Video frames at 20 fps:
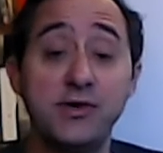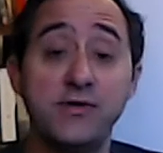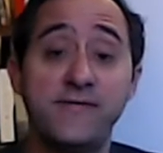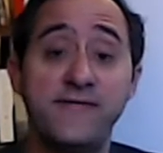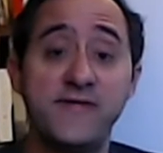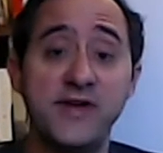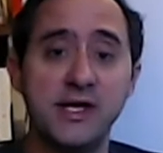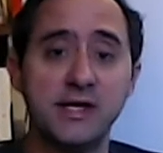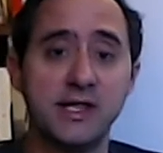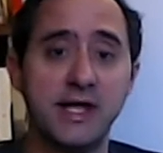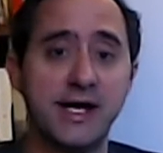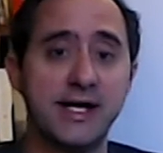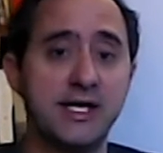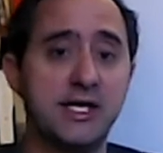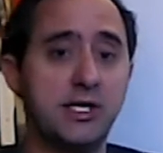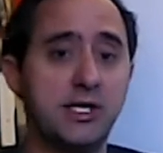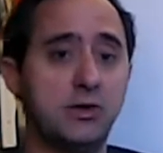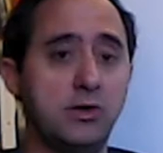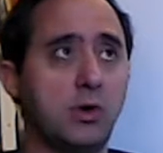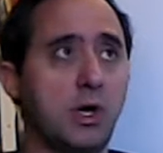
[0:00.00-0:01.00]
You feel
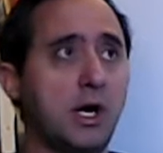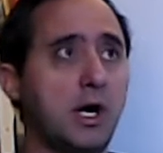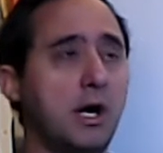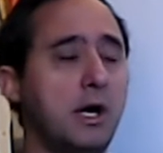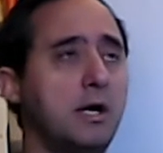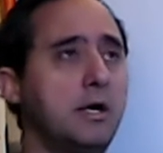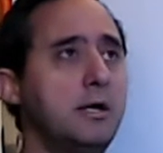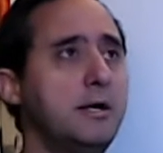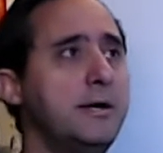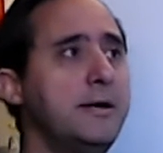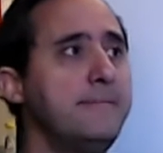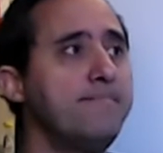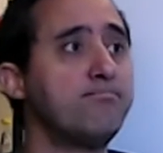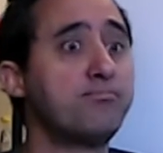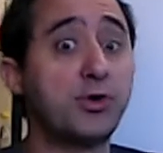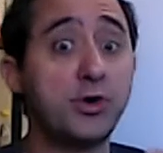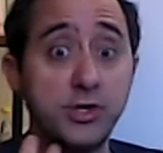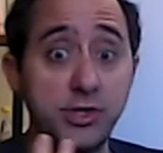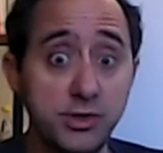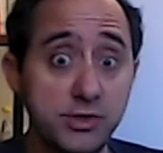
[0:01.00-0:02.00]
like you are
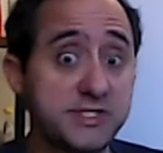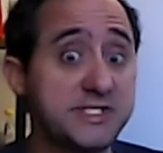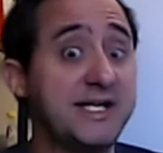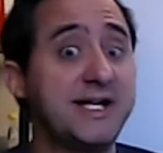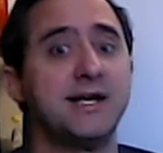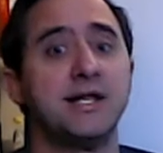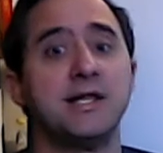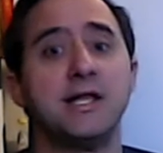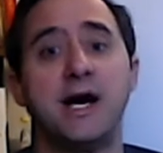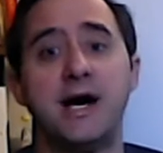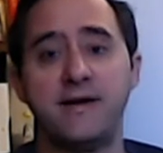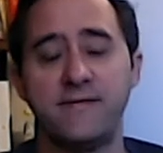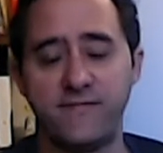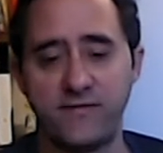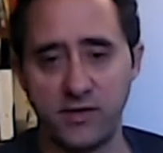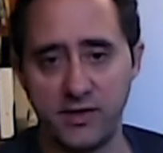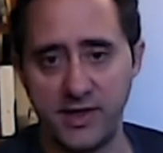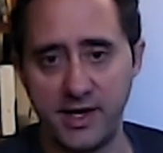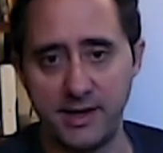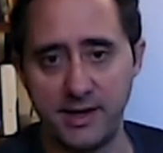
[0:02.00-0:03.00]
producing a
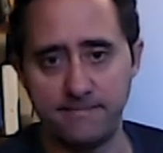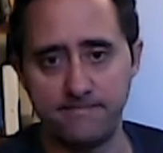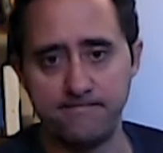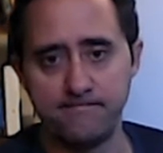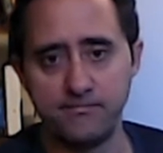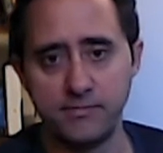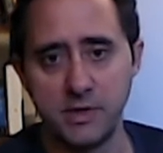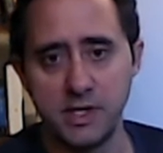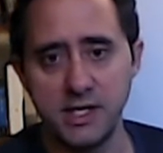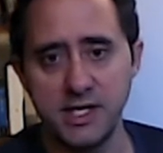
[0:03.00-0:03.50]
lot for them.